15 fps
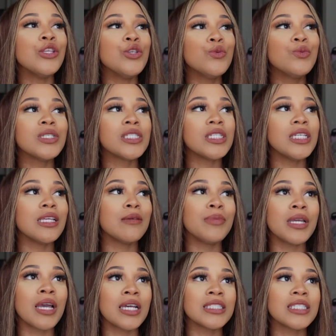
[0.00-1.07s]
you would see that
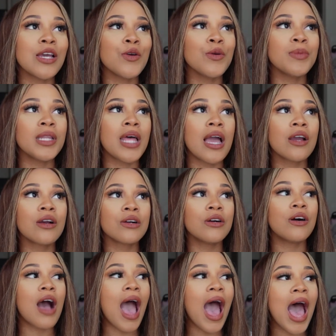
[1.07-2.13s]
Beyonce would be like, girl,